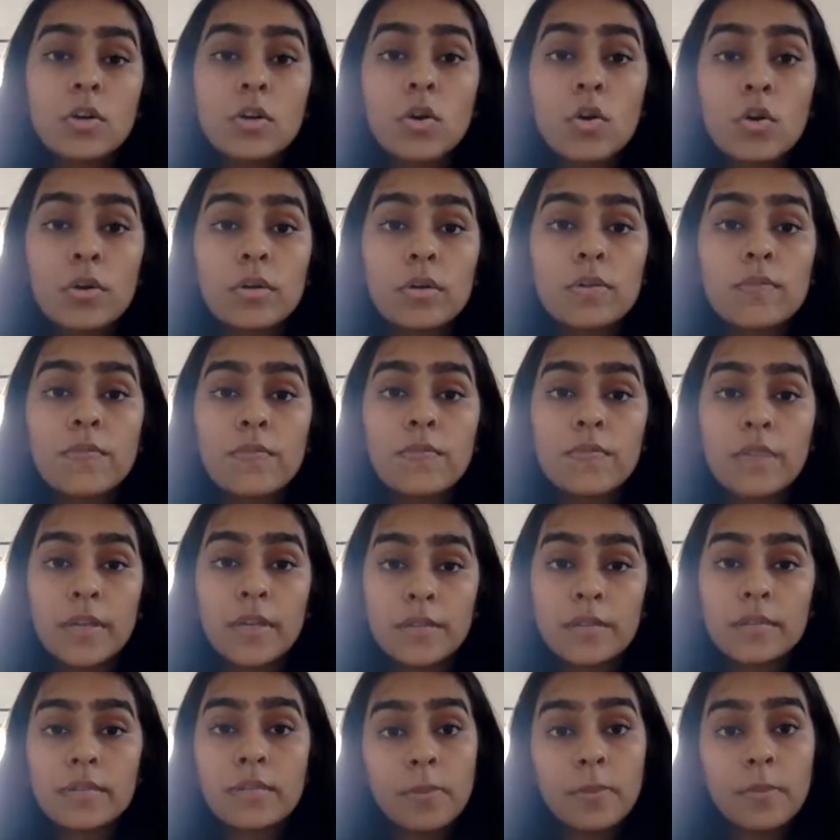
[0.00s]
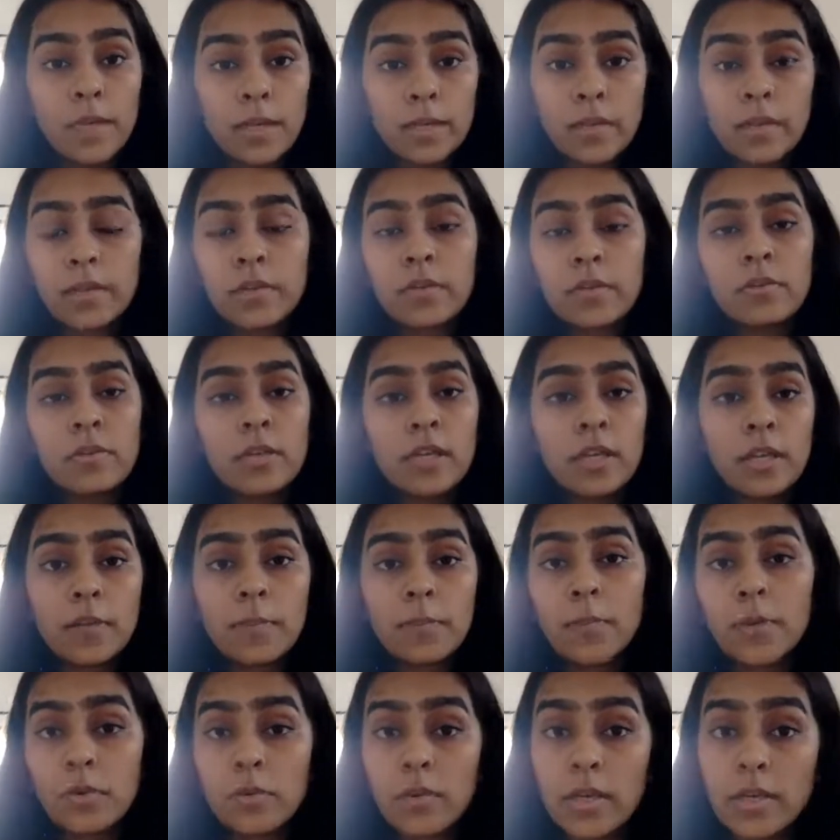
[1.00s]
good faith debating to take
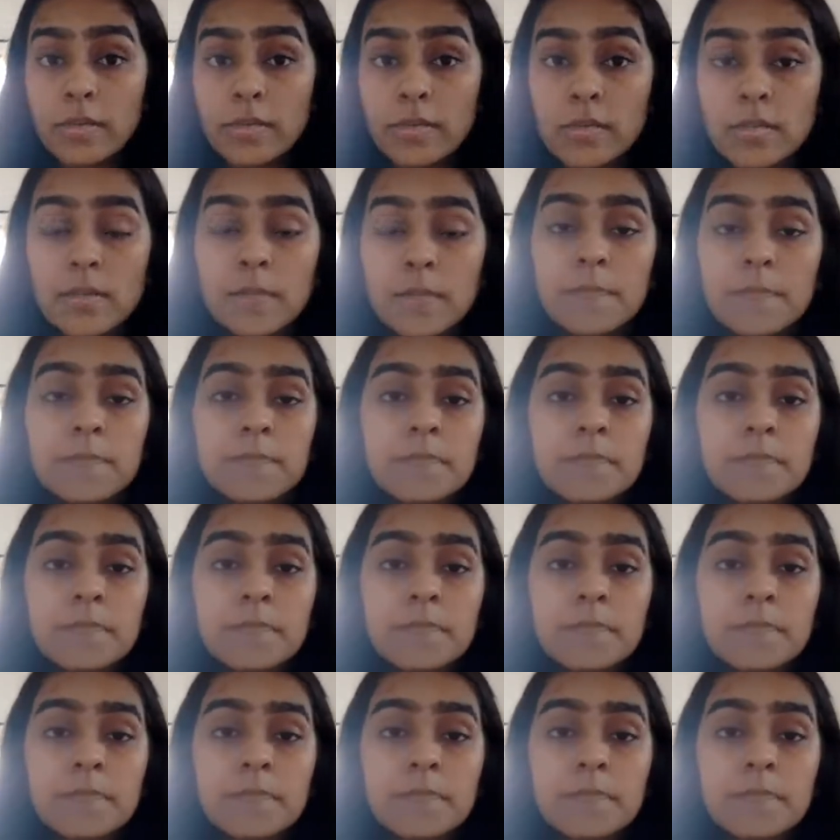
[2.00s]
POIs.